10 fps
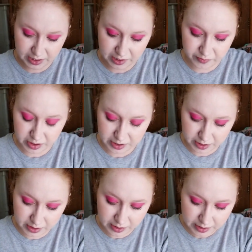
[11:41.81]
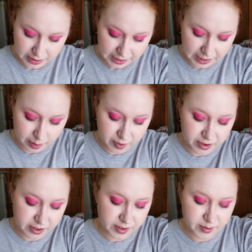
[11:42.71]
I feel like
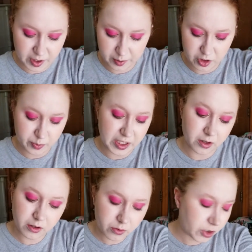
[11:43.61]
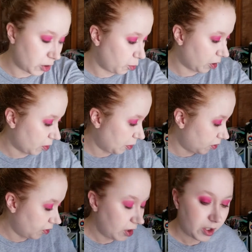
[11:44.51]
amethyst might just be a little too
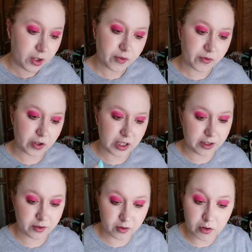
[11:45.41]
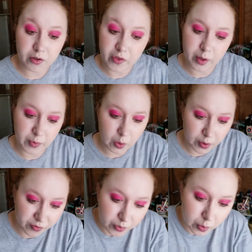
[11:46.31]
purple for kind of the look that I'm
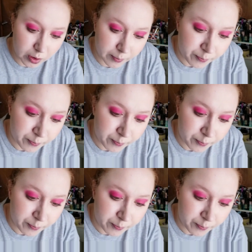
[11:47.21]
going for.